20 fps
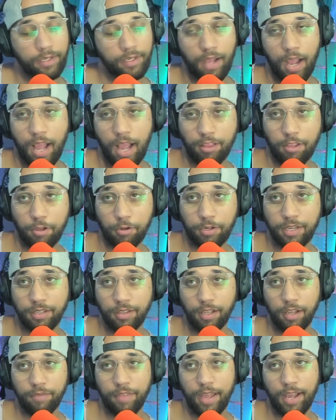I low key
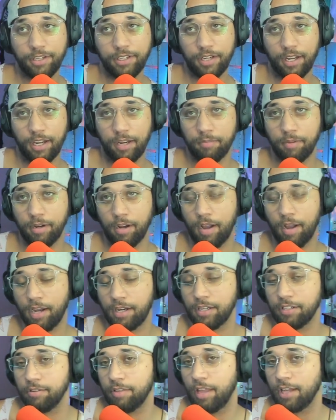love that job, bro. I
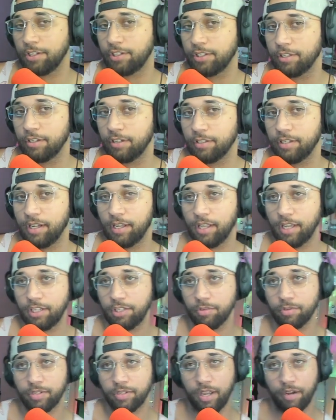could do that shit all day. That
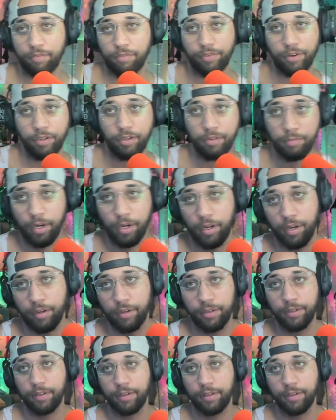shit was kind of fun, bro.